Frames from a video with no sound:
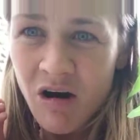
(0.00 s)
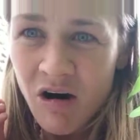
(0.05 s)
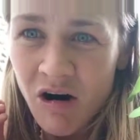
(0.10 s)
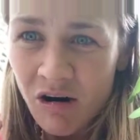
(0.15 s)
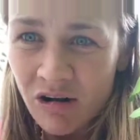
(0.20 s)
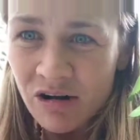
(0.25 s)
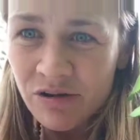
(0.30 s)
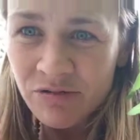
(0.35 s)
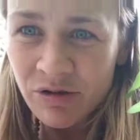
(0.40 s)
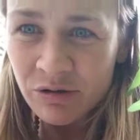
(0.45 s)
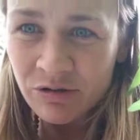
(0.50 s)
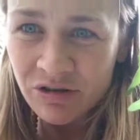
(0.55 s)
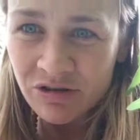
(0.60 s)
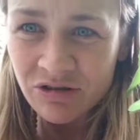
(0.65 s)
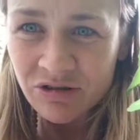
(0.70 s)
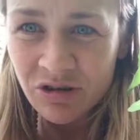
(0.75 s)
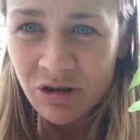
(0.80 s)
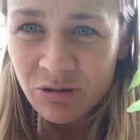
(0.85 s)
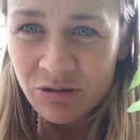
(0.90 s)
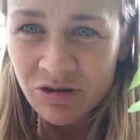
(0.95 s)
all of those
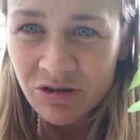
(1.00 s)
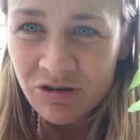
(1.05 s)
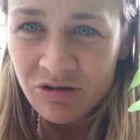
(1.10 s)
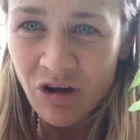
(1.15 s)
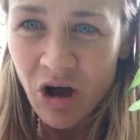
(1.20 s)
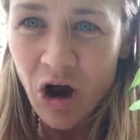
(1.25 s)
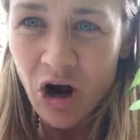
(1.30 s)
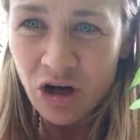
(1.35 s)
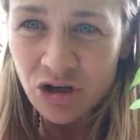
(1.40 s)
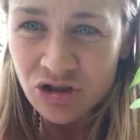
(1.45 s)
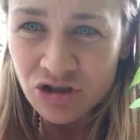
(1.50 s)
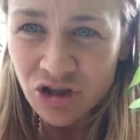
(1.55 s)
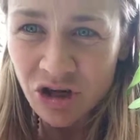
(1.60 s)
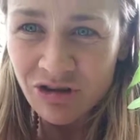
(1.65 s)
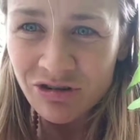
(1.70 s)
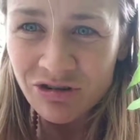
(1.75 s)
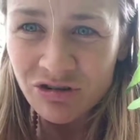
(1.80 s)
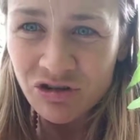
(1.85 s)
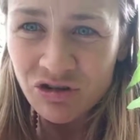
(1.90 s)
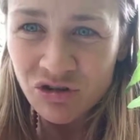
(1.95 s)
excuses are
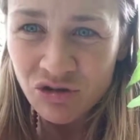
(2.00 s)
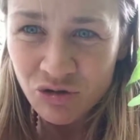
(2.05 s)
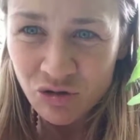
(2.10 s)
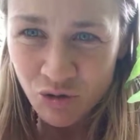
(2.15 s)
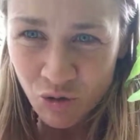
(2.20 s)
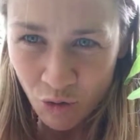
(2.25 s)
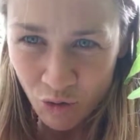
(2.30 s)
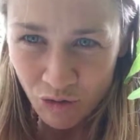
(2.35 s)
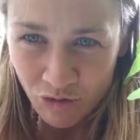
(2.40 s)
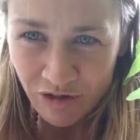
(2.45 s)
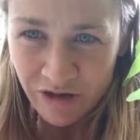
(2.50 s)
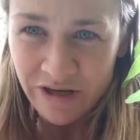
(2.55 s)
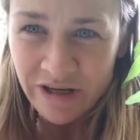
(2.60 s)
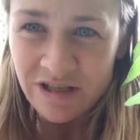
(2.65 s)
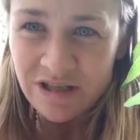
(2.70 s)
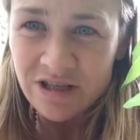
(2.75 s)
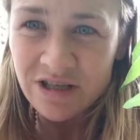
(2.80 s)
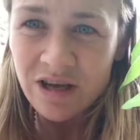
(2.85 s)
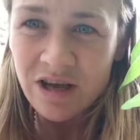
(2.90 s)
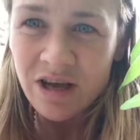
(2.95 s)
just
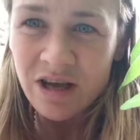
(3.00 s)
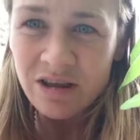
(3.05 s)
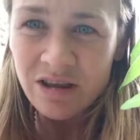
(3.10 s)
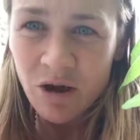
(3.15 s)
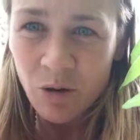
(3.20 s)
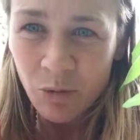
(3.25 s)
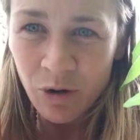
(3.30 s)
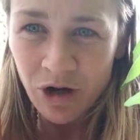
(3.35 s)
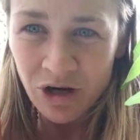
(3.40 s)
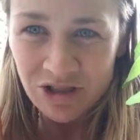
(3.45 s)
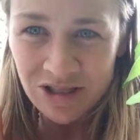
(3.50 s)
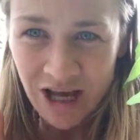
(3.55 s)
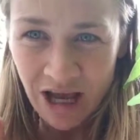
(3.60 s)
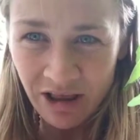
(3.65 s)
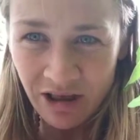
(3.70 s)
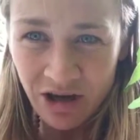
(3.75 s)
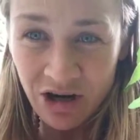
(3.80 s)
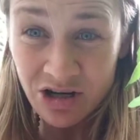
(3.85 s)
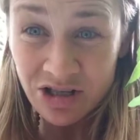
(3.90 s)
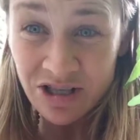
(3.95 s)
stories that we are
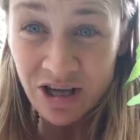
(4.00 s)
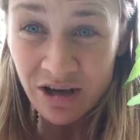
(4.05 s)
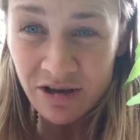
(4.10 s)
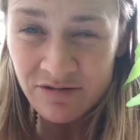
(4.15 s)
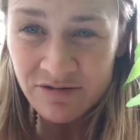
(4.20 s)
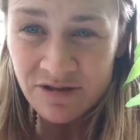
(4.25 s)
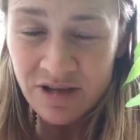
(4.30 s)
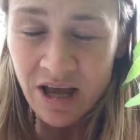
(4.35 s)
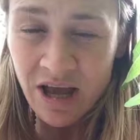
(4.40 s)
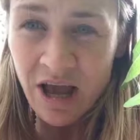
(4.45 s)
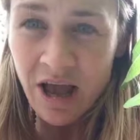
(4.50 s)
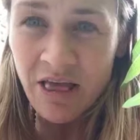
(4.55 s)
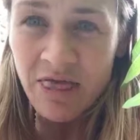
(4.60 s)
telling ourselves